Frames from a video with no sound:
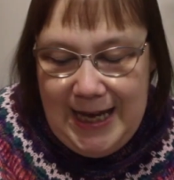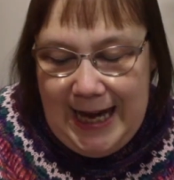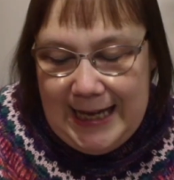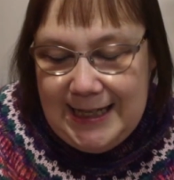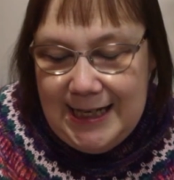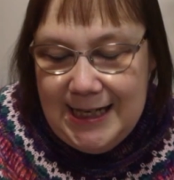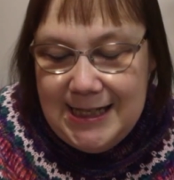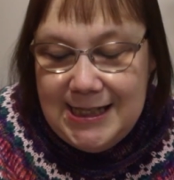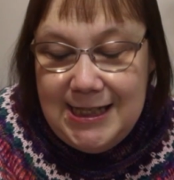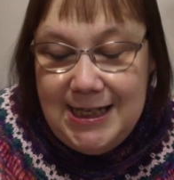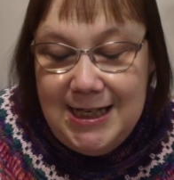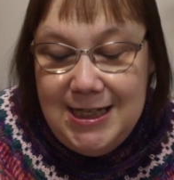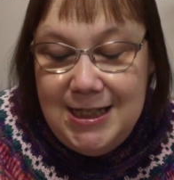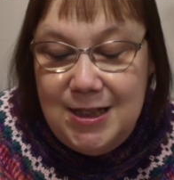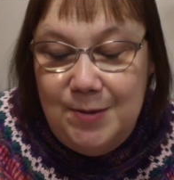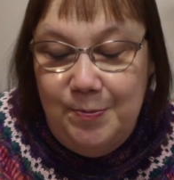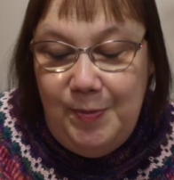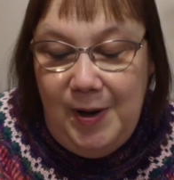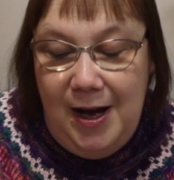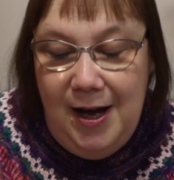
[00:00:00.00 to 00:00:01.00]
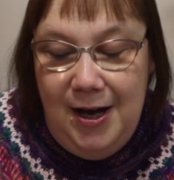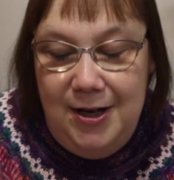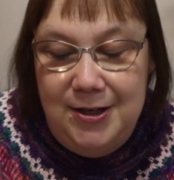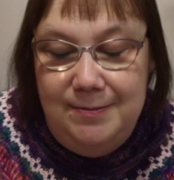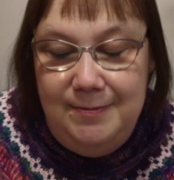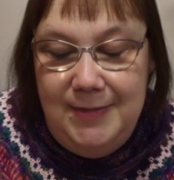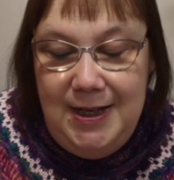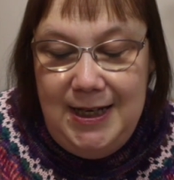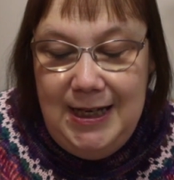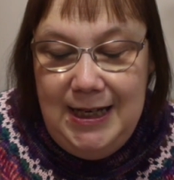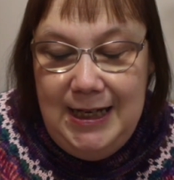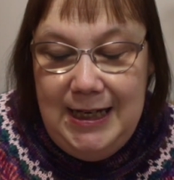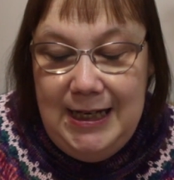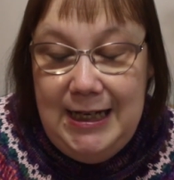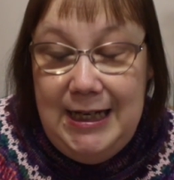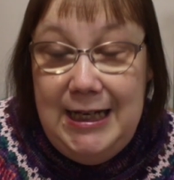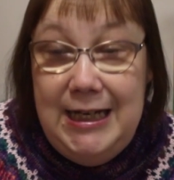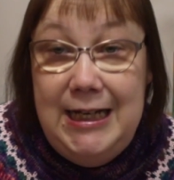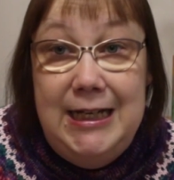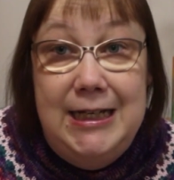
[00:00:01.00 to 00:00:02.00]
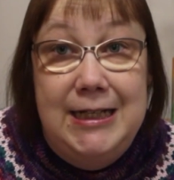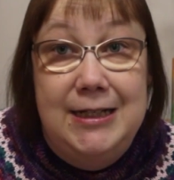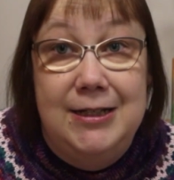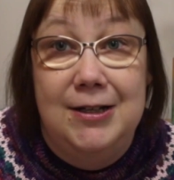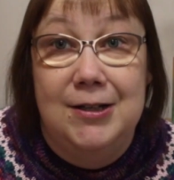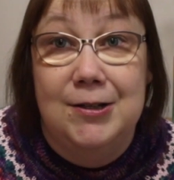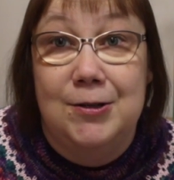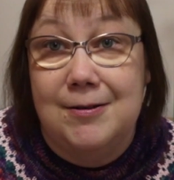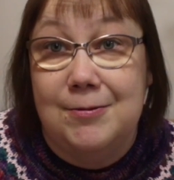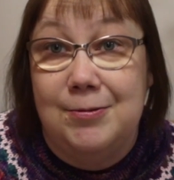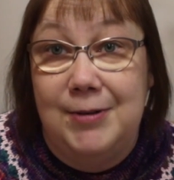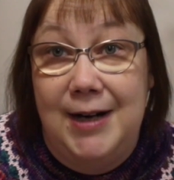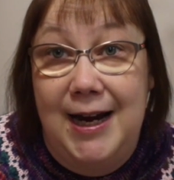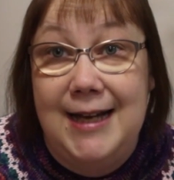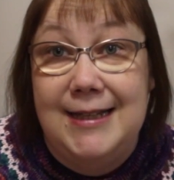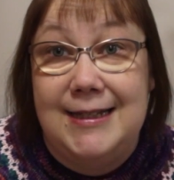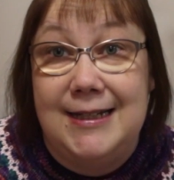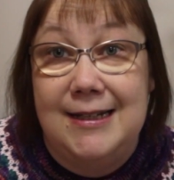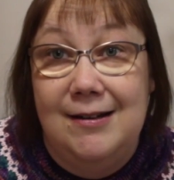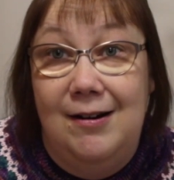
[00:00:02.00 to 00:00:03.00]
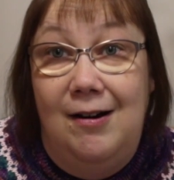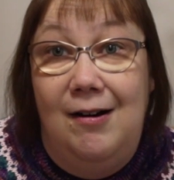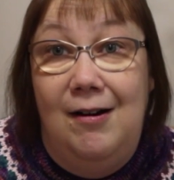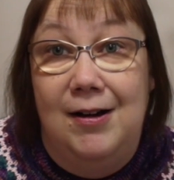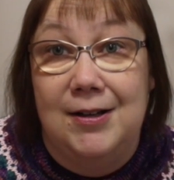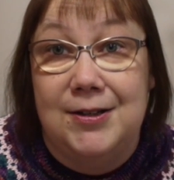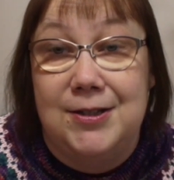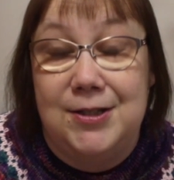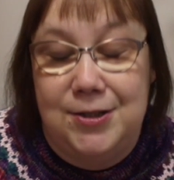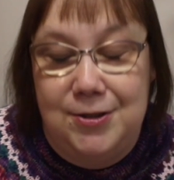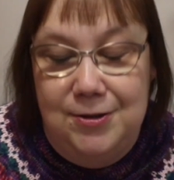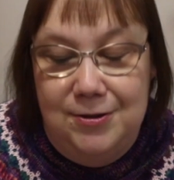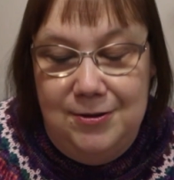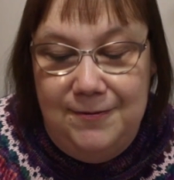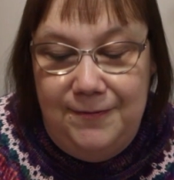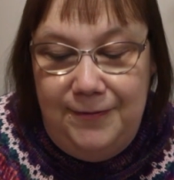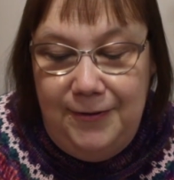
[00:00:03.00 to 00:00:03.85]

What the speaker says: that has inspired me in creating art too.